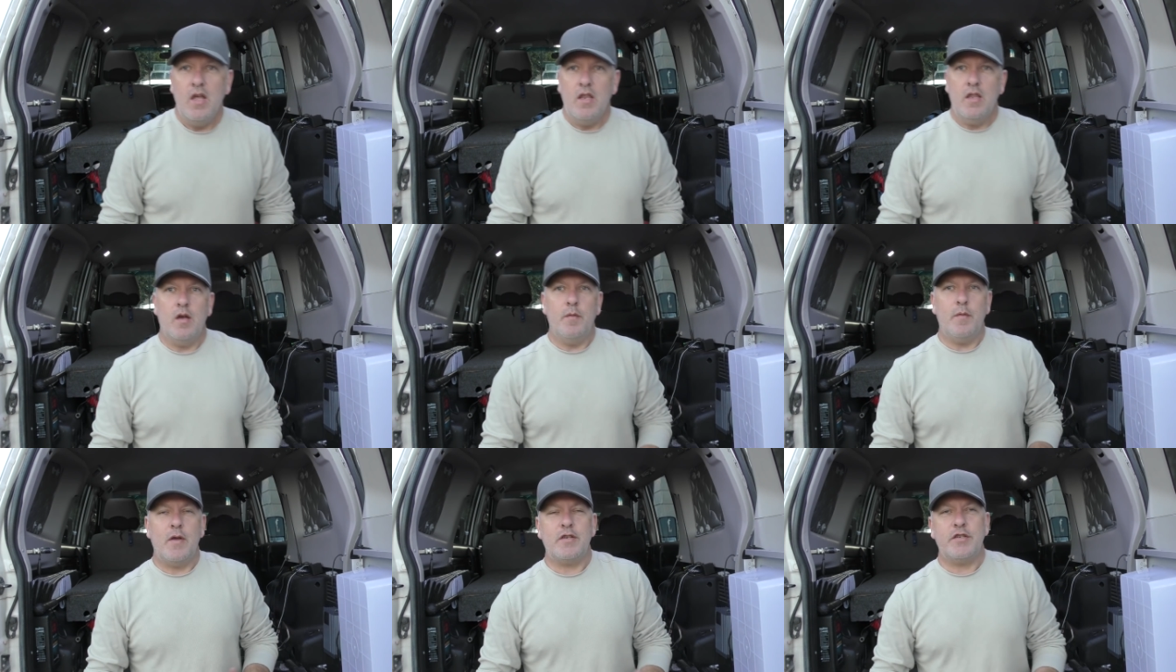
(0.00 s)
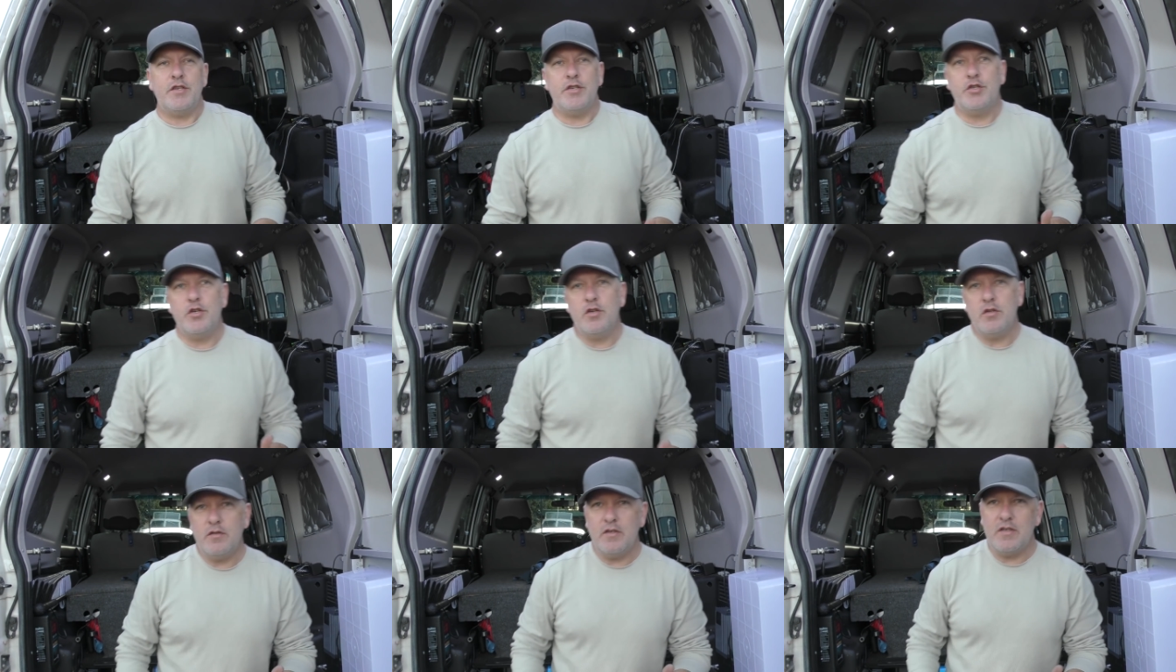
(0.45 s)
Now I'm actually
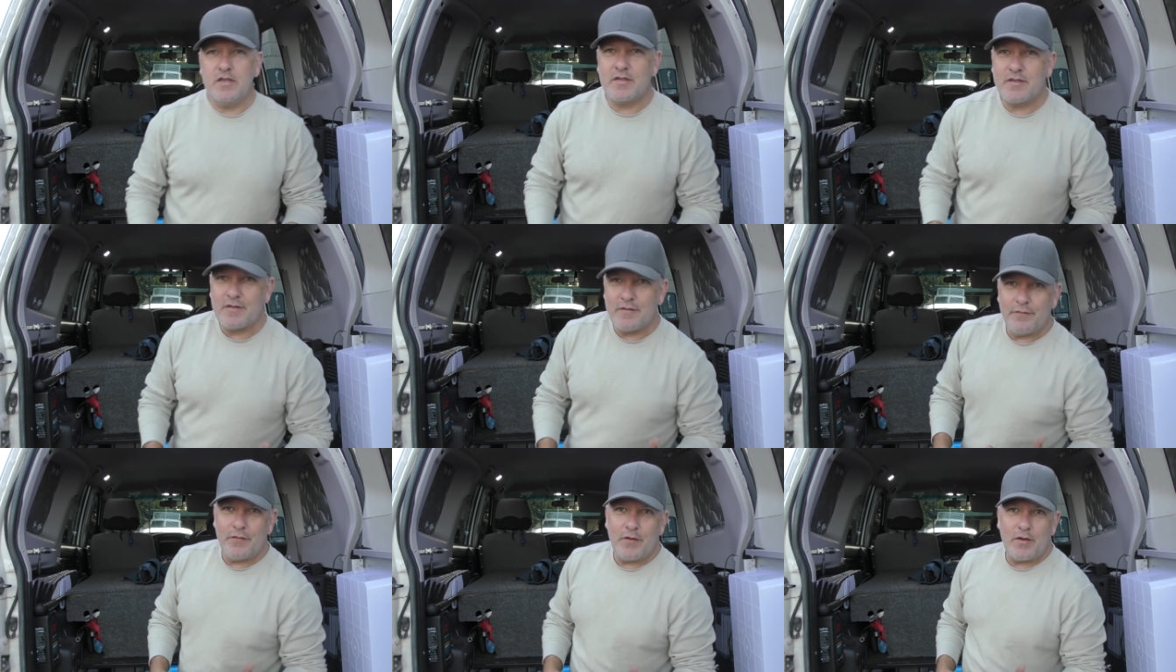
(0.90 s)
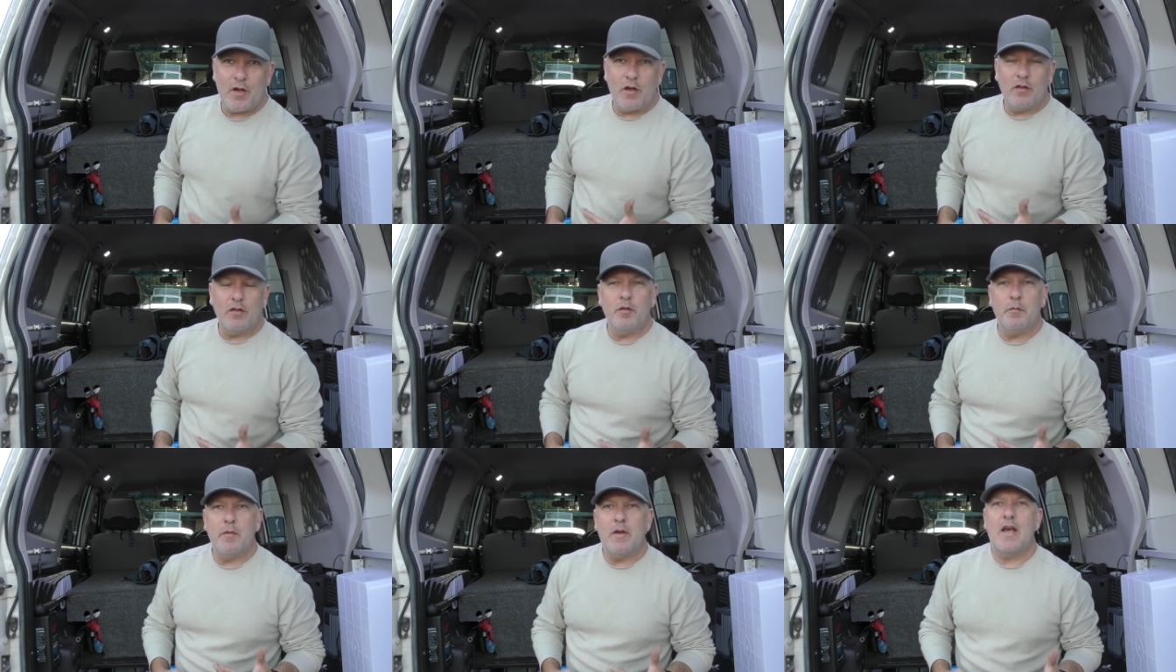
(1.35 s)
shooting this video a
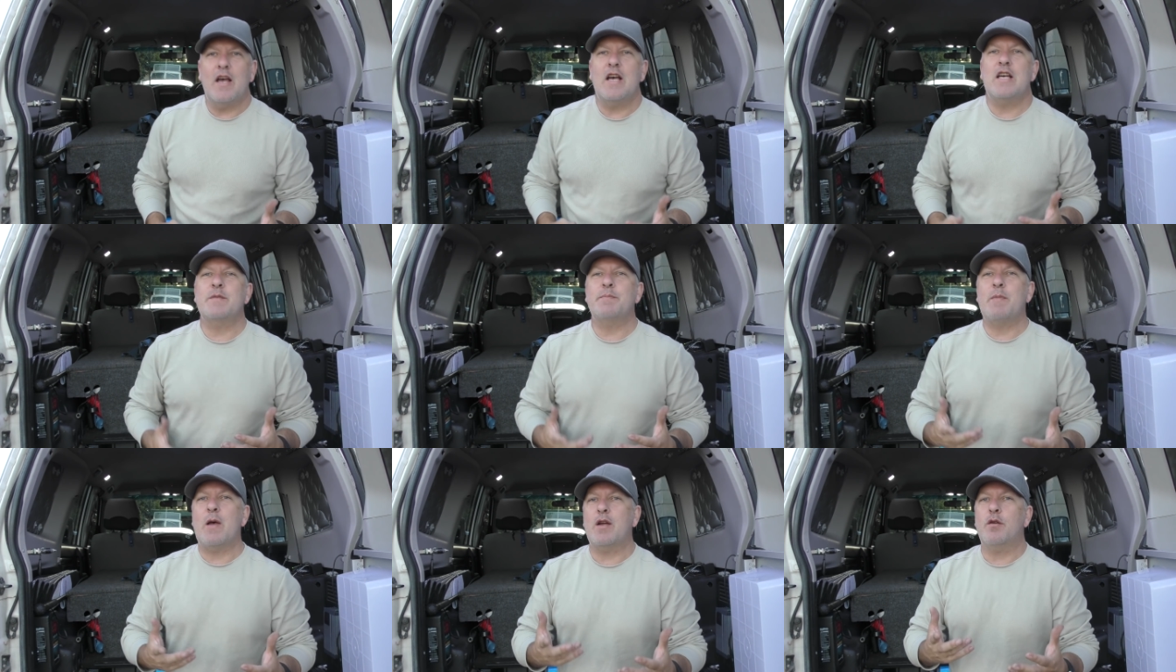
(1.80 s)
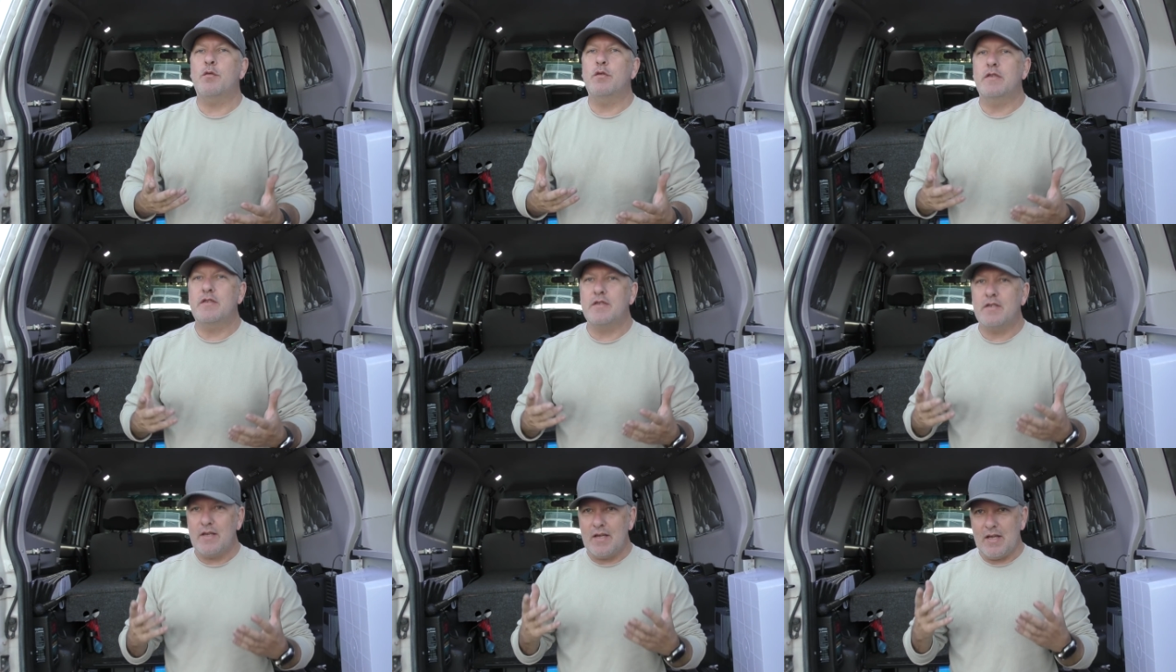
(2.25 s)
little bit ass
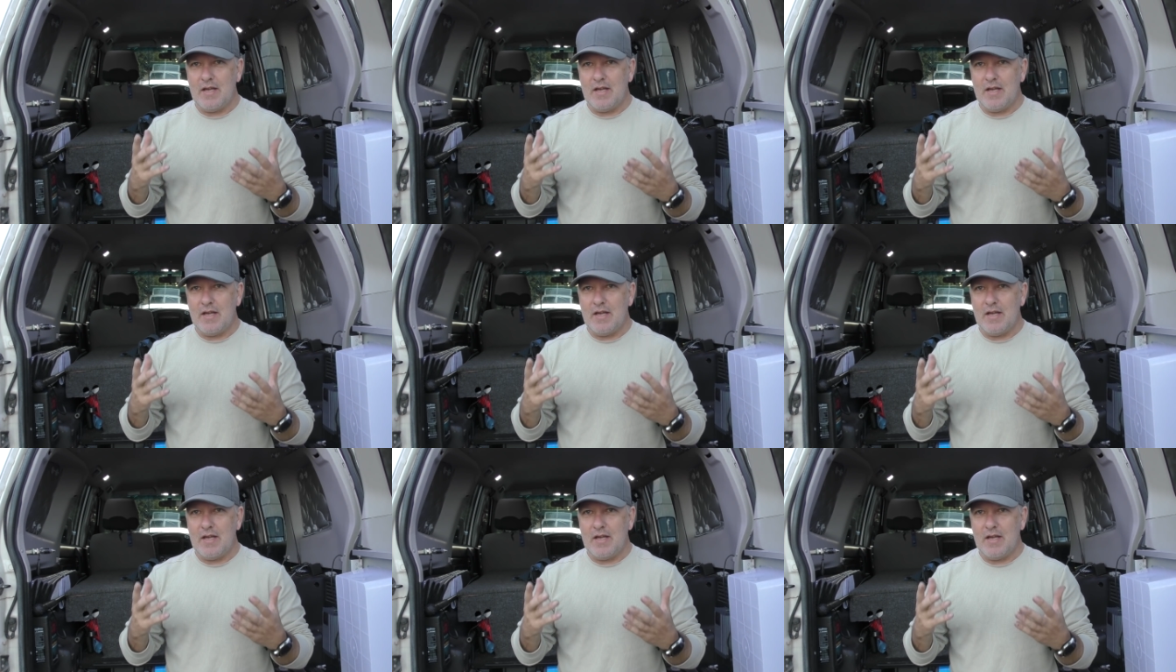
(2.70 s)
backwards.